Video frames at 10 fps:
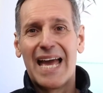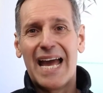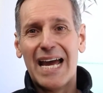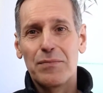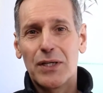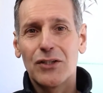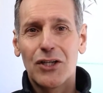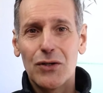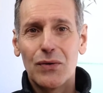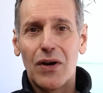And because
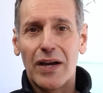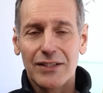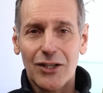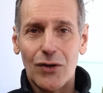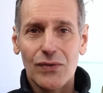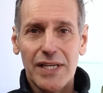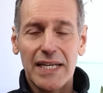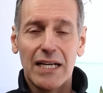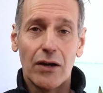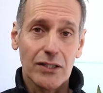Google likes
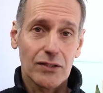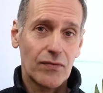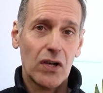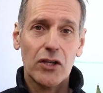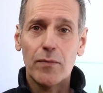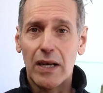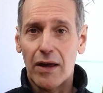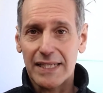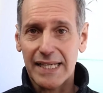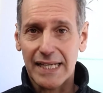content, it likes volume, it
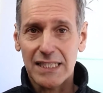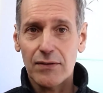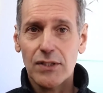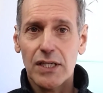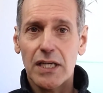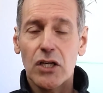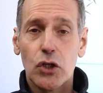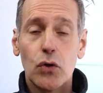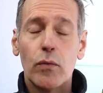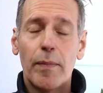likes activity,
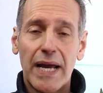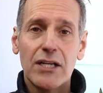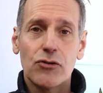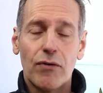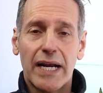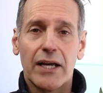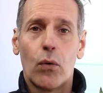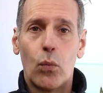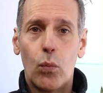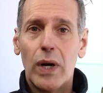your page rank
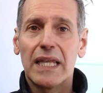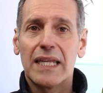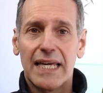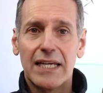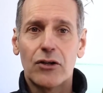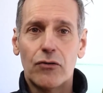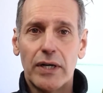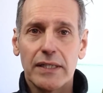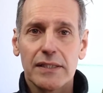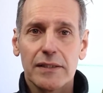will
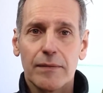increase.